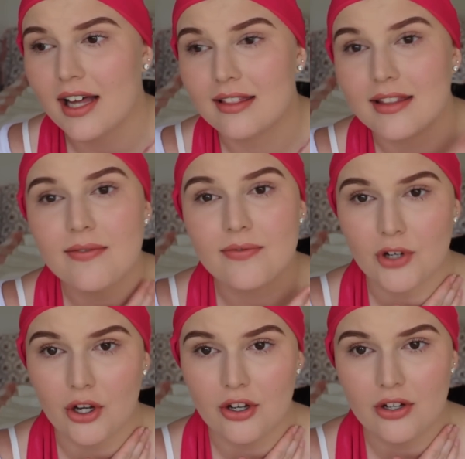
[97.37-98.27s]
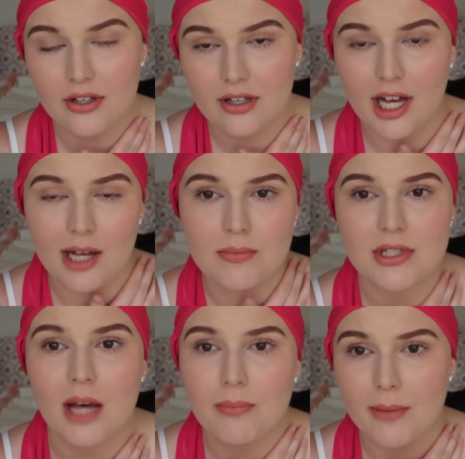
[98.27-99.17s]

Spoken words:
a lymph node comes up,